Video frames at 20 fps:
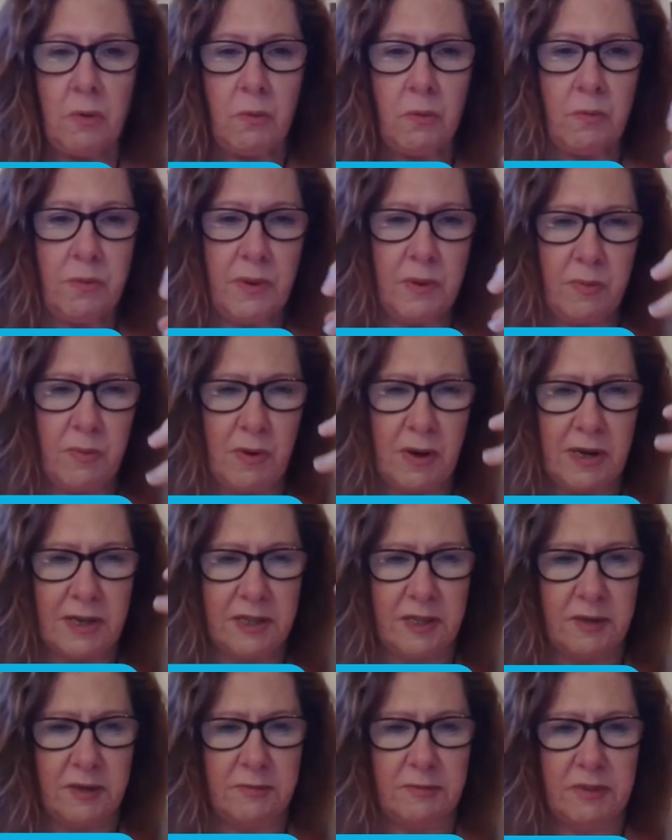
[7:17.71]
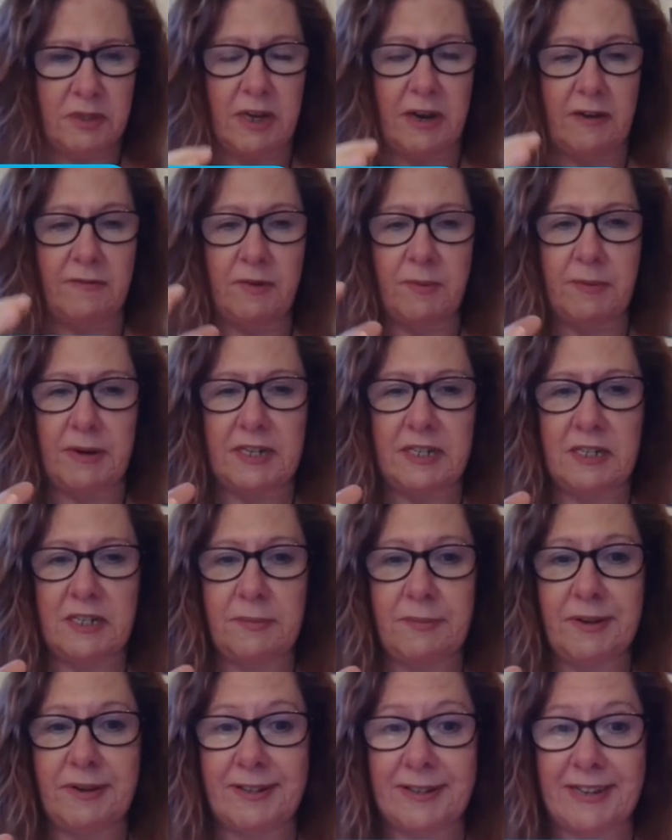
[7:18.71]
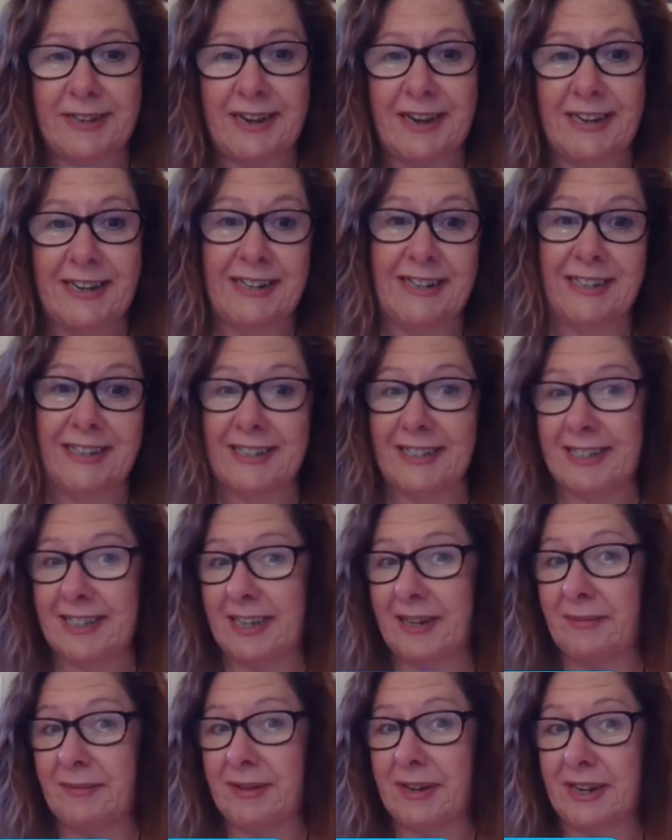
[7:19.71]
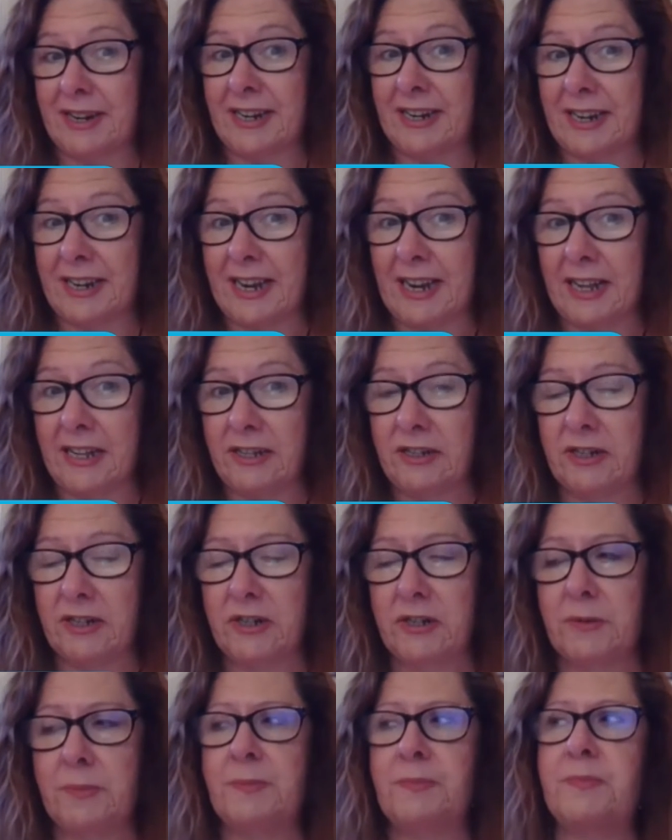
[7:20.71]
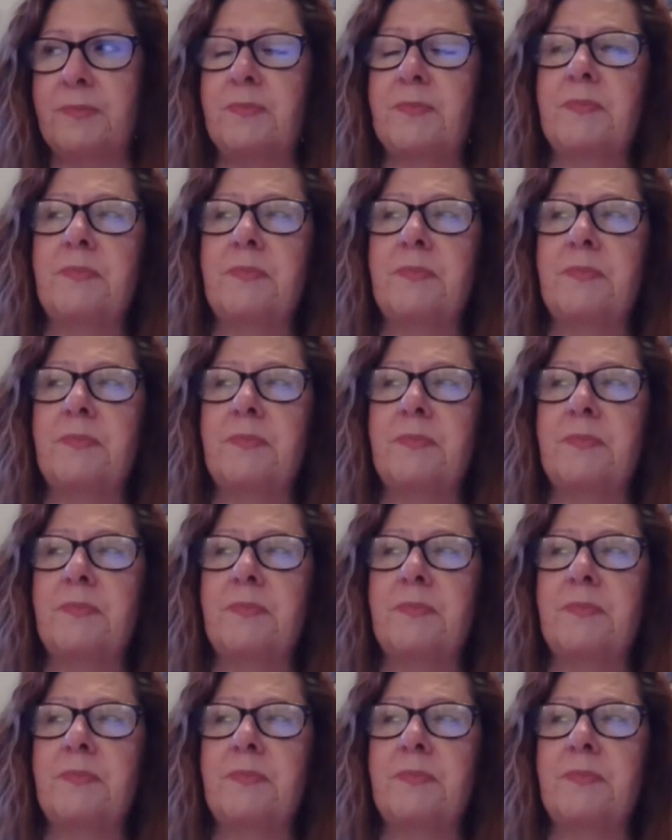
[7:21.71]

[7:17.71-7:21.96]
we want everybody to be on kind of like the same kind of calendar.